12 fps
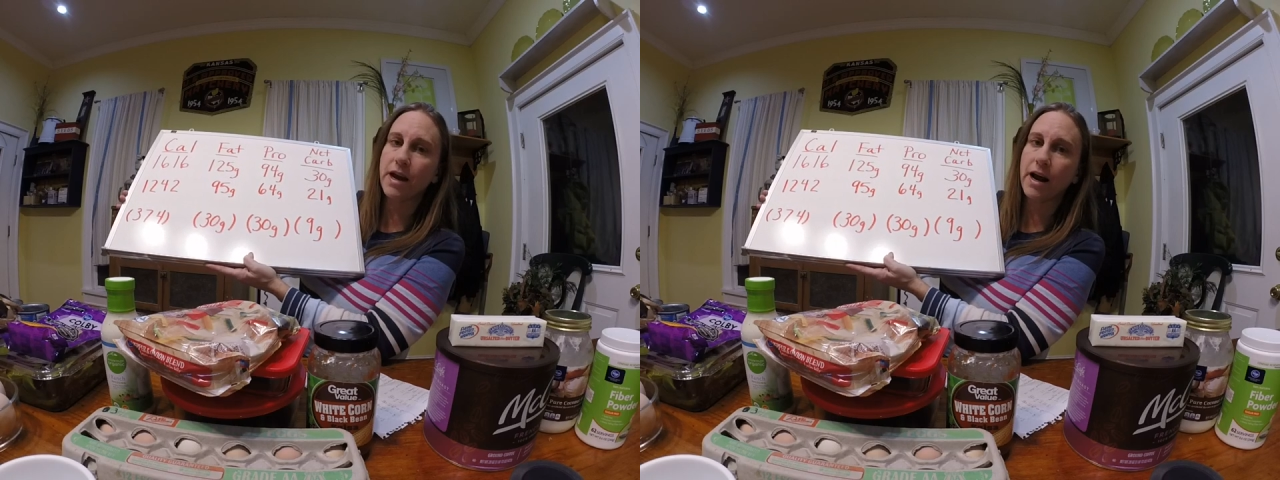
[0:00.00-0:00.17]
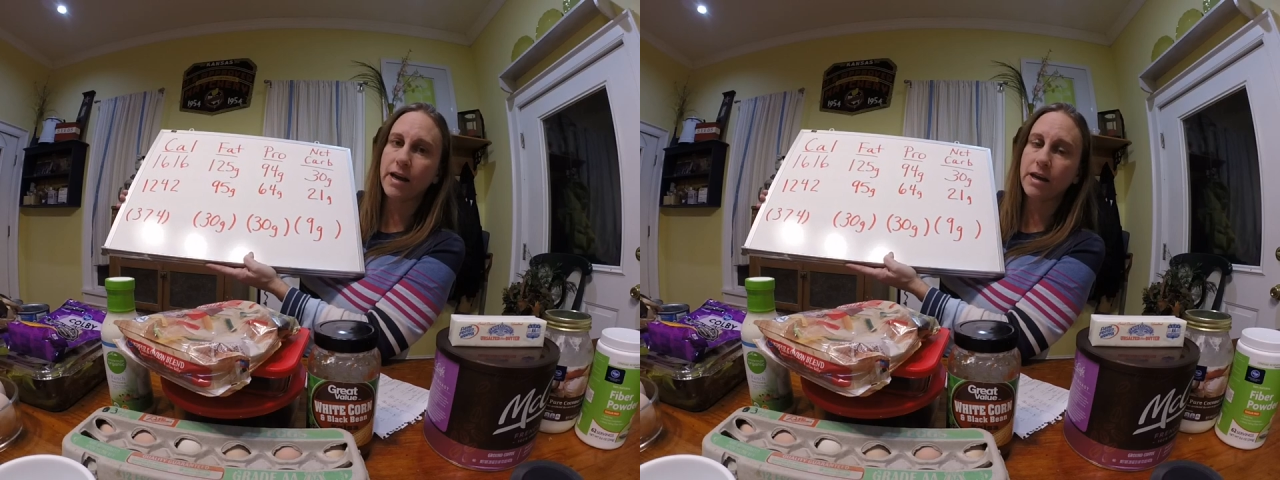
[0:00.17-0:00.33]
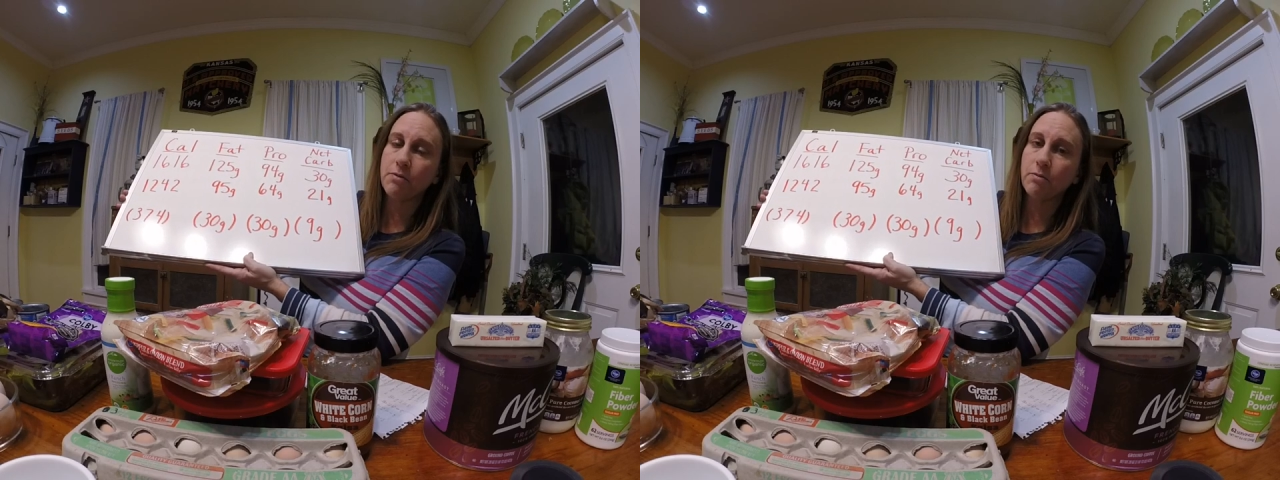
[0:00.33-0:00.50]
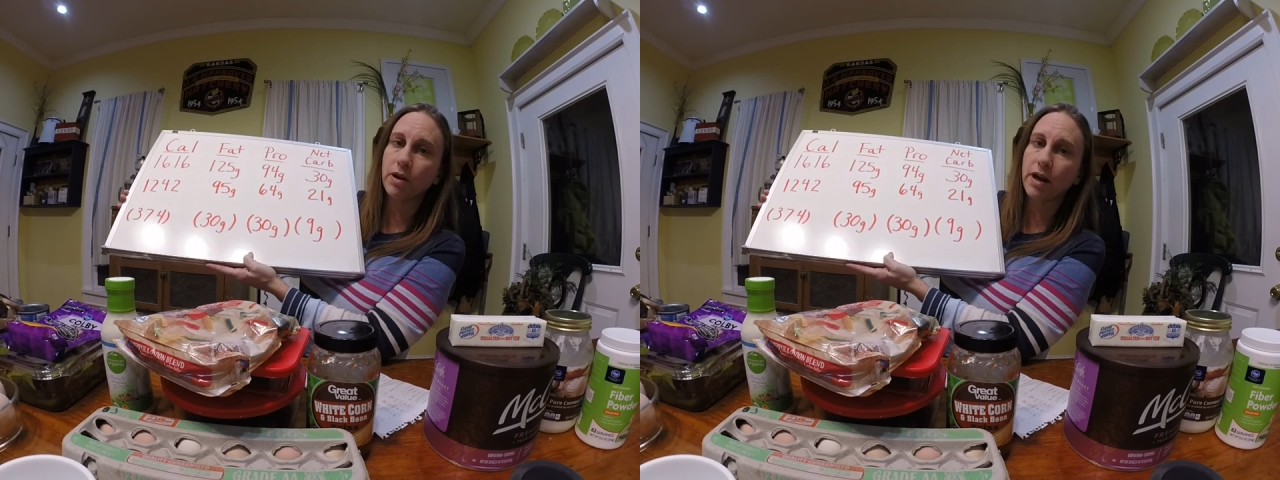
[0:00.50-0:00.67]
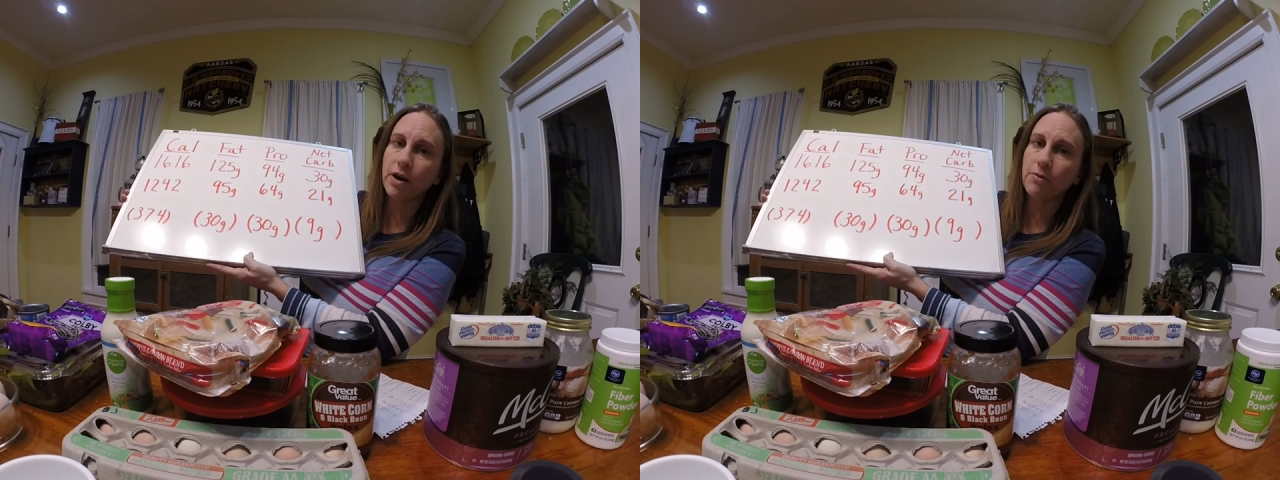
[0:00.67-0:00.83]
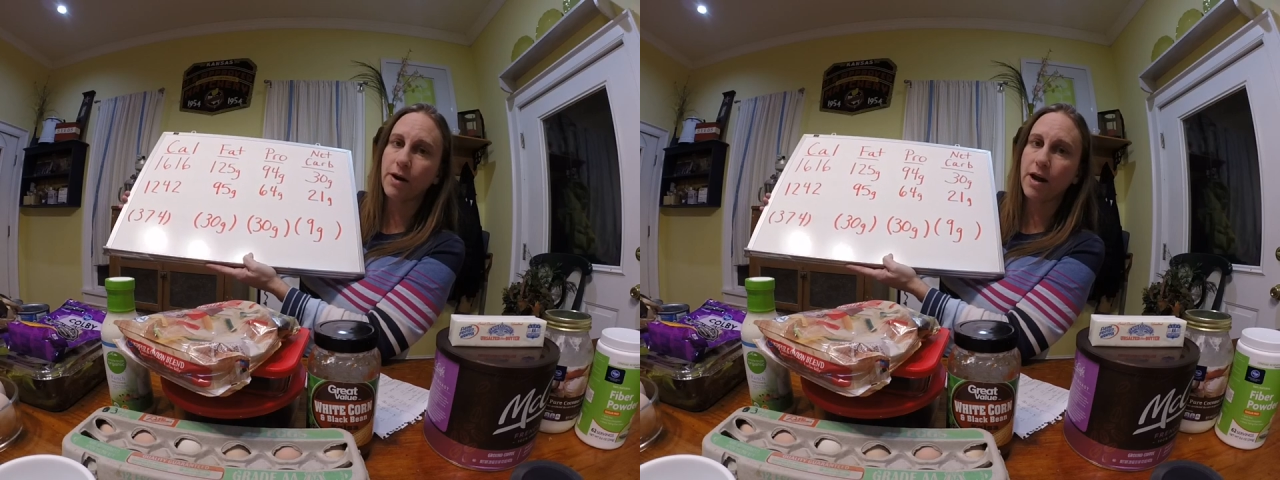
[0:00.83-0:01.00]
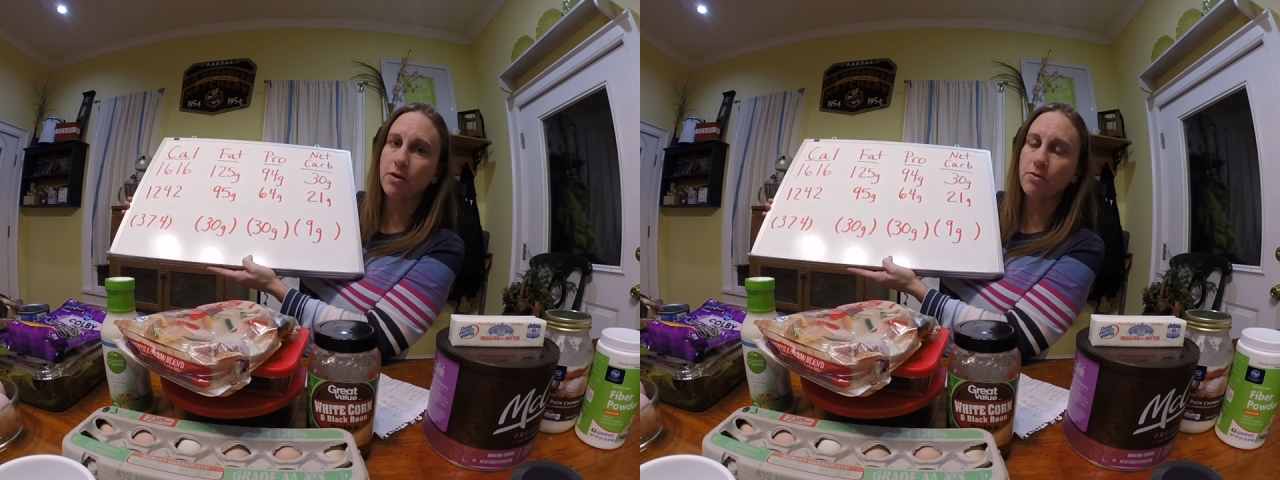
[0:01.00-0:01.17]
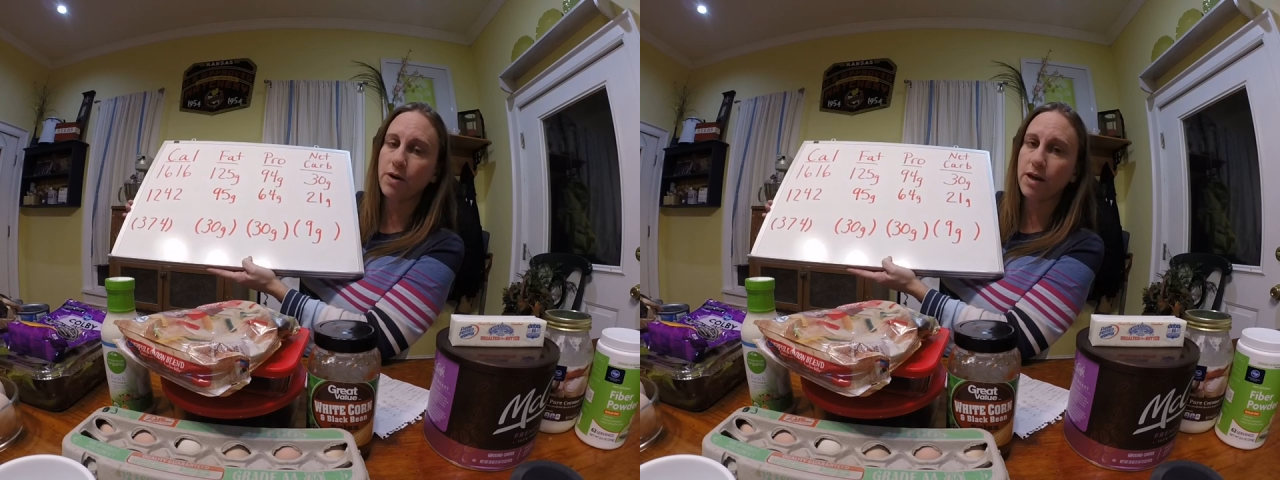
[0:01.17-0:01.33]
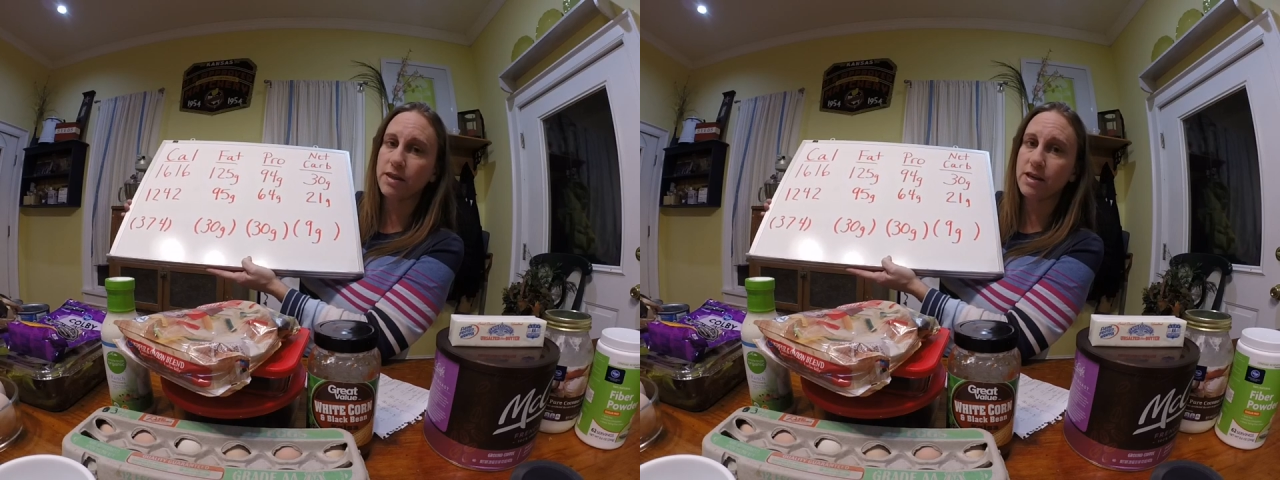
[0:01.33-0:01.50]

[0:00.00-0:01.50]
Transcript: that I can play around with